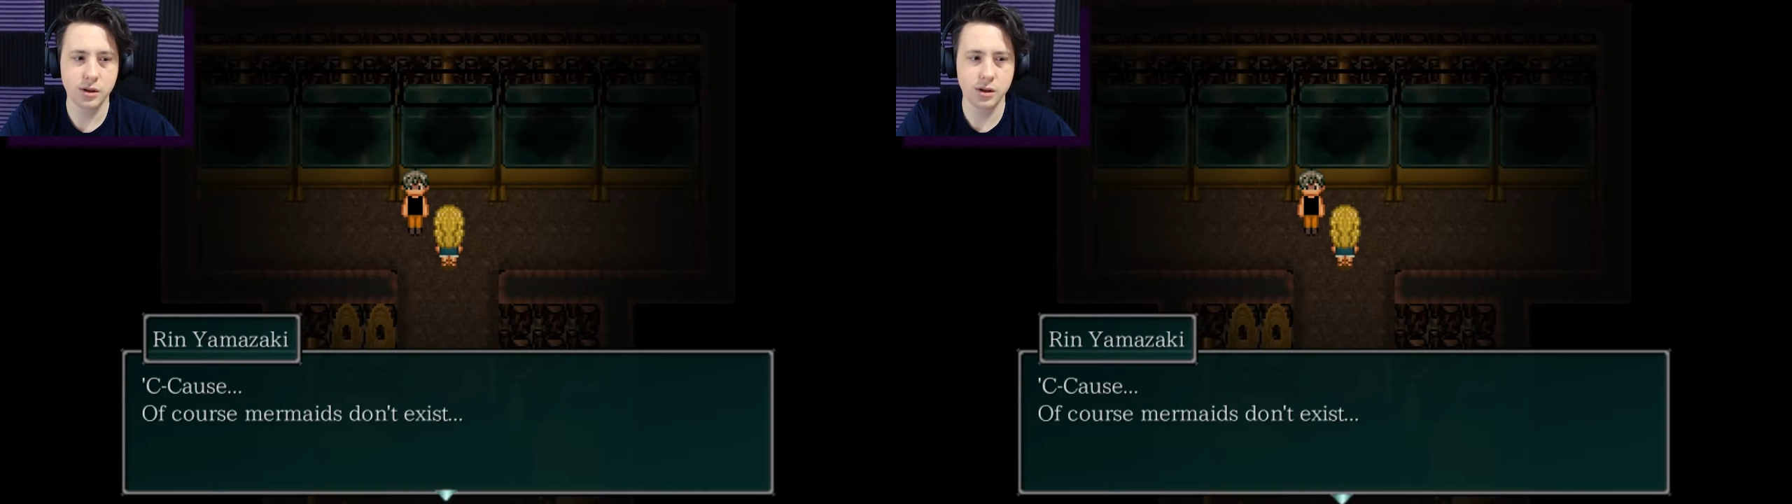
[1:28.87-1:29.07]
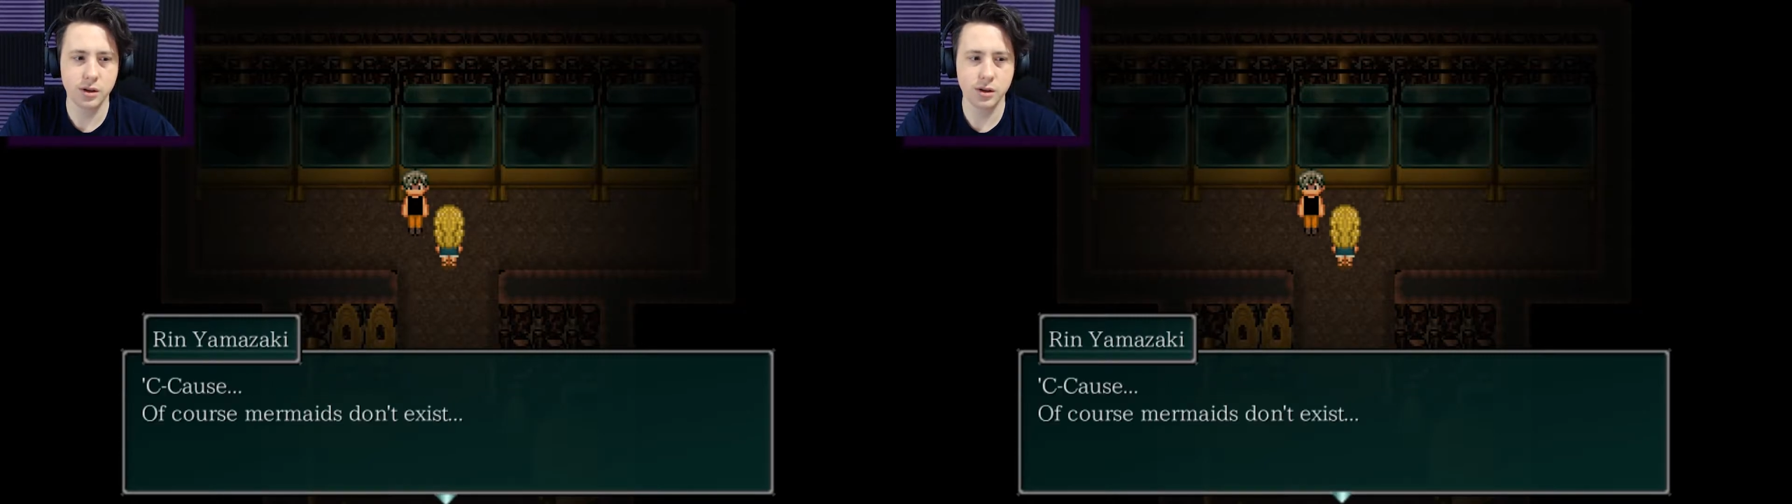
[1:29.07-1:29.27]

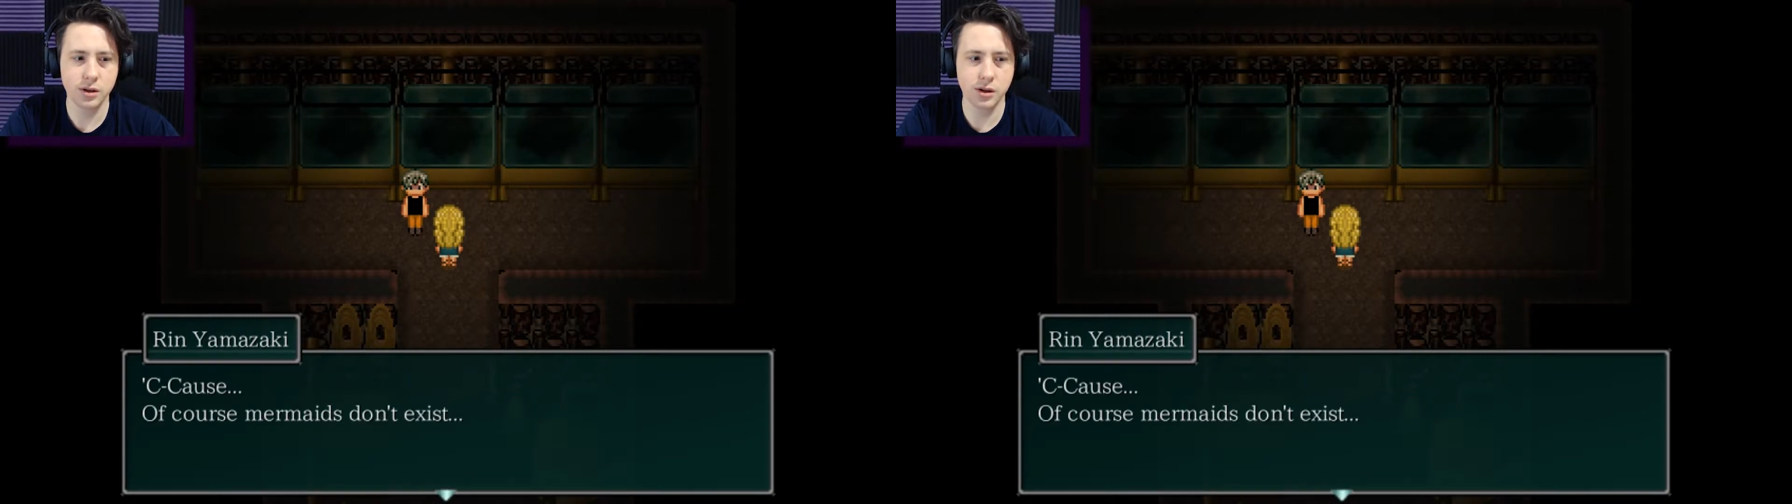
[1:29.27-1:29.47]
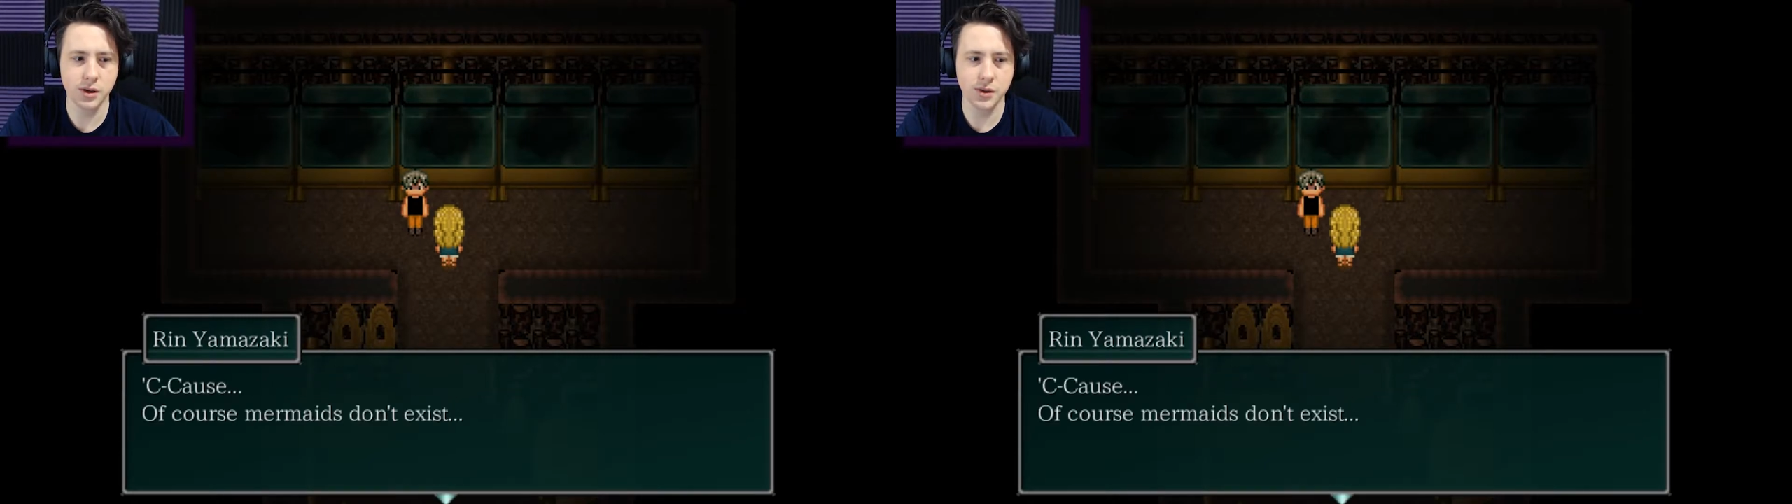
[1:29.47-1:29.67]

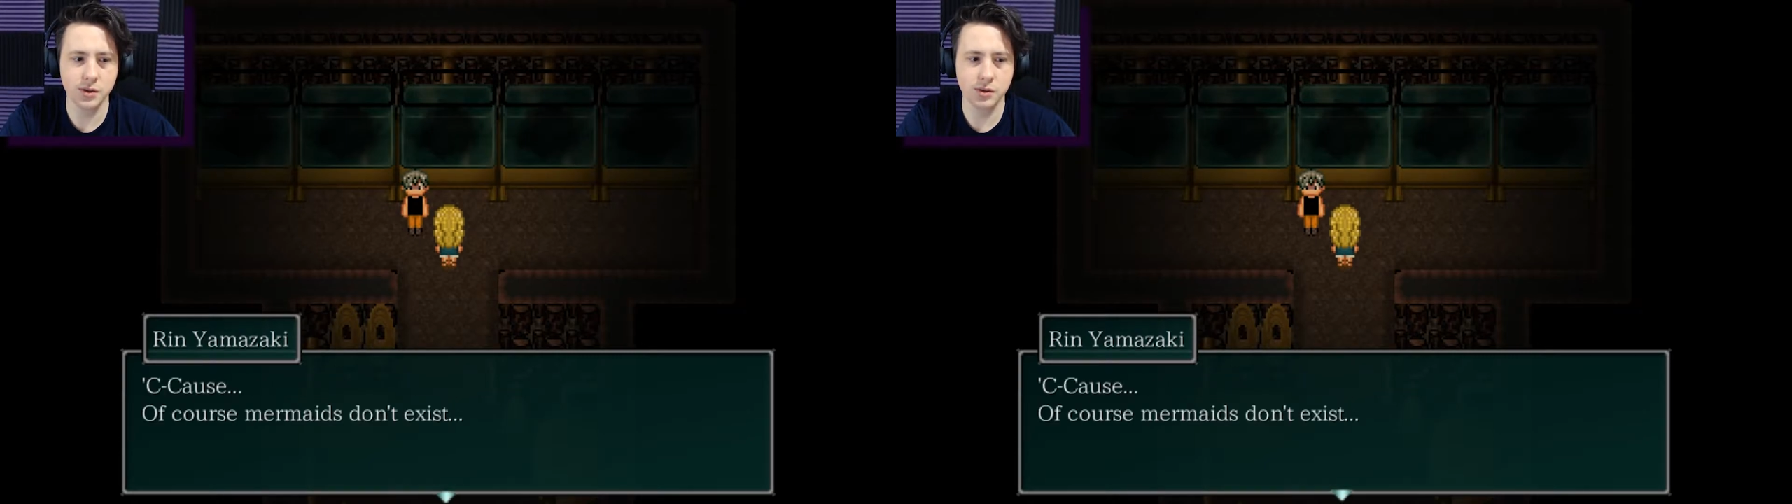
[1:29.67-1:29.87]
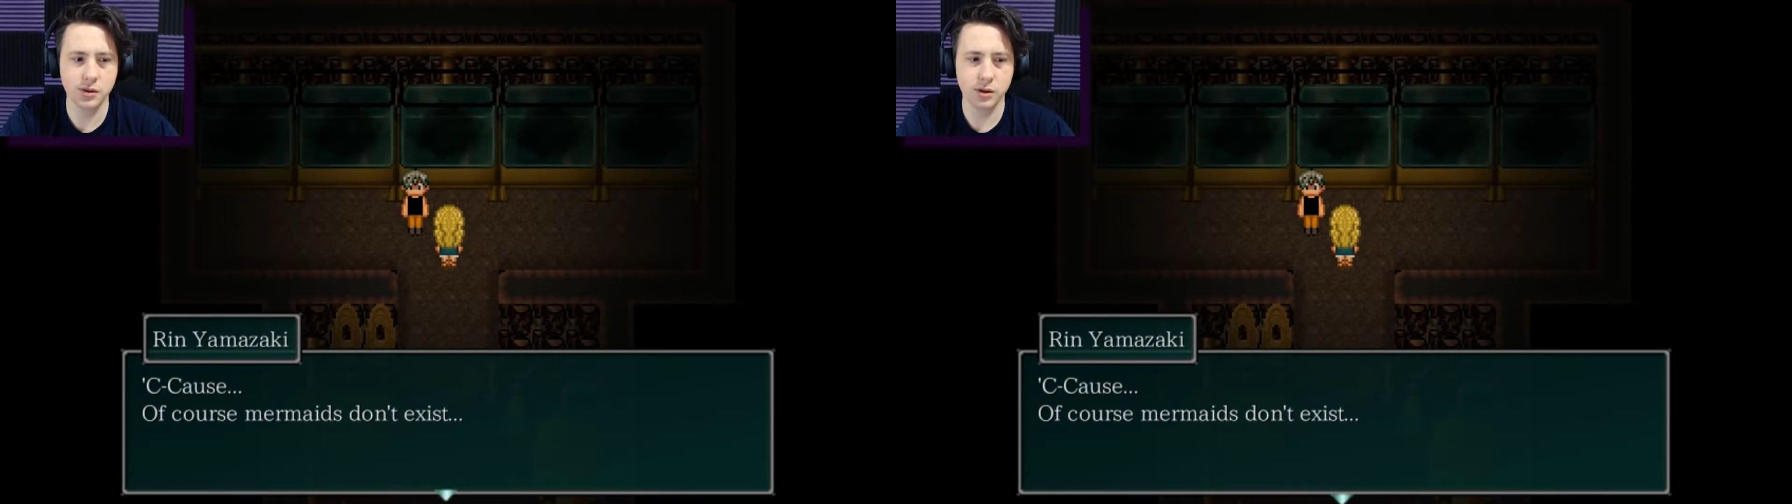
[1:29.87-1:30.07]
Because
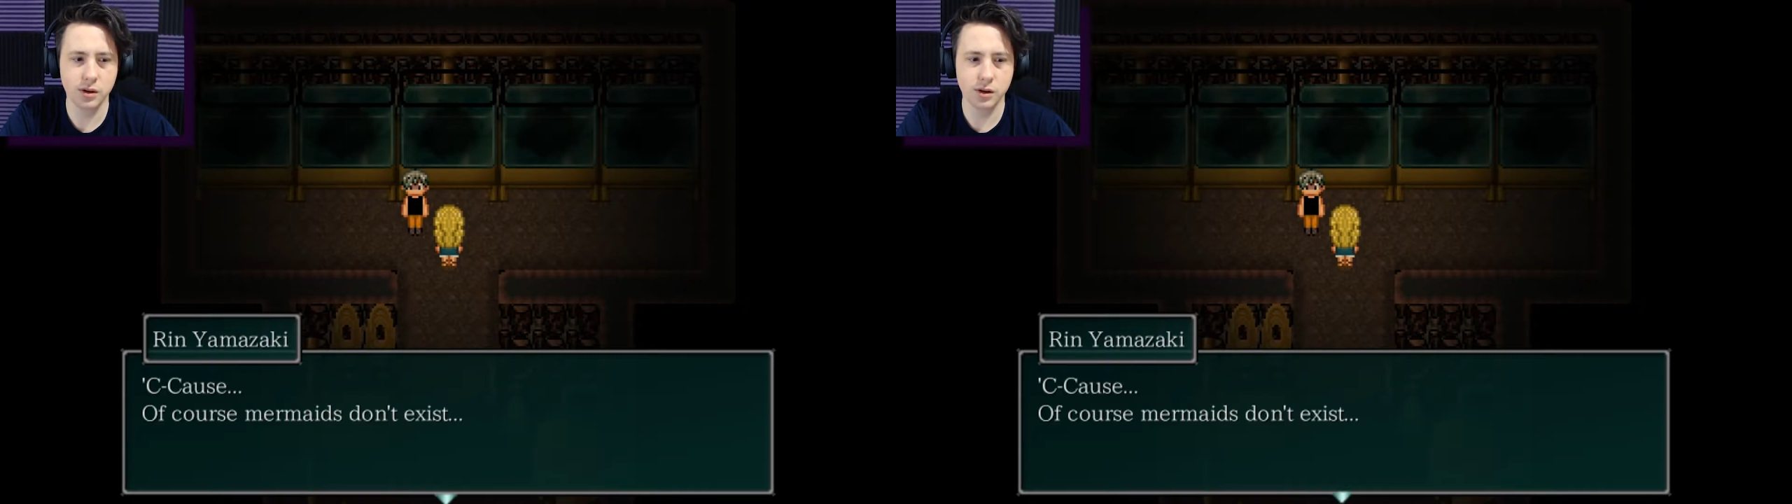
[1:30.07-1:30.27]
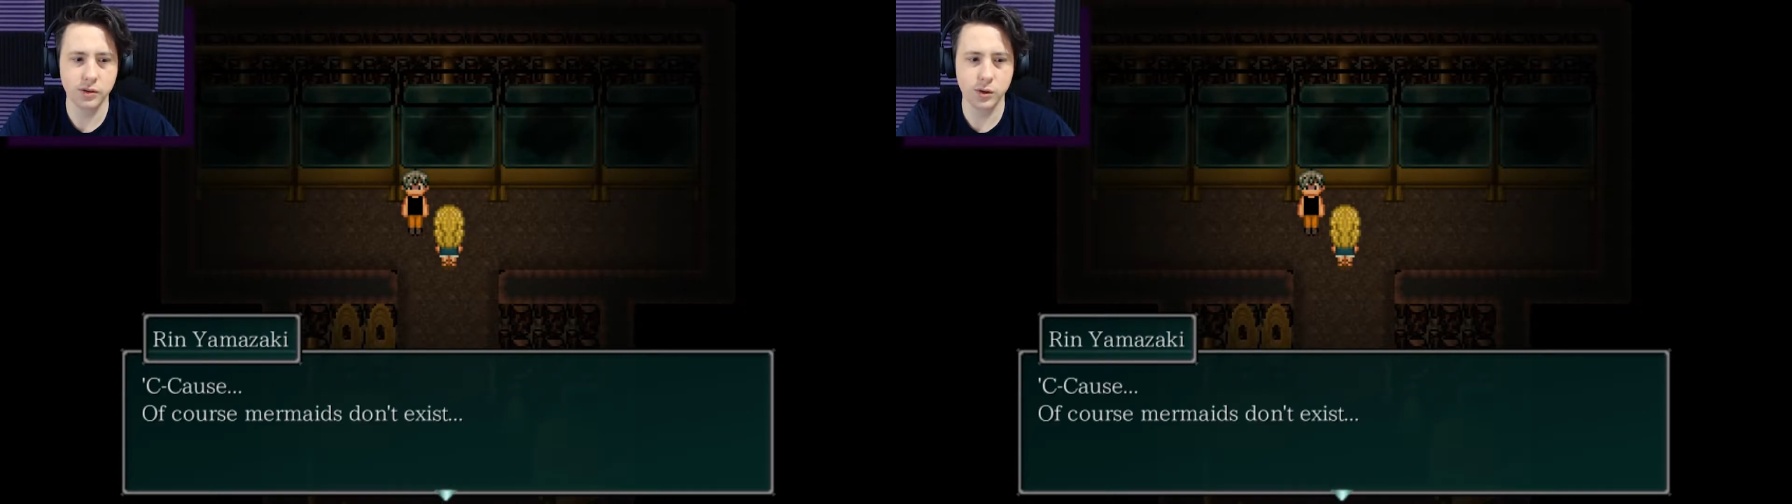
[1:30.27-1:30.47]
of